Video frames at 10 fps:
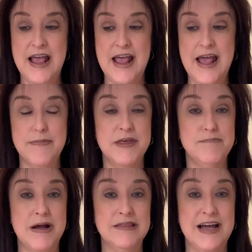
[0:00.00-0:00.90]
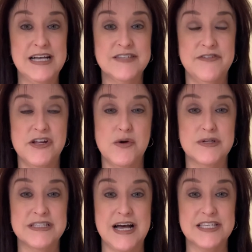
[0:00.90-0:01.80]
And then my last video
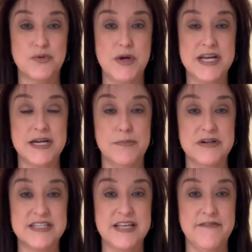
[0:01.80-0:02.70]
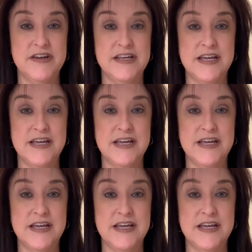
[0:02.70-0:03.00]
was last week, number 70.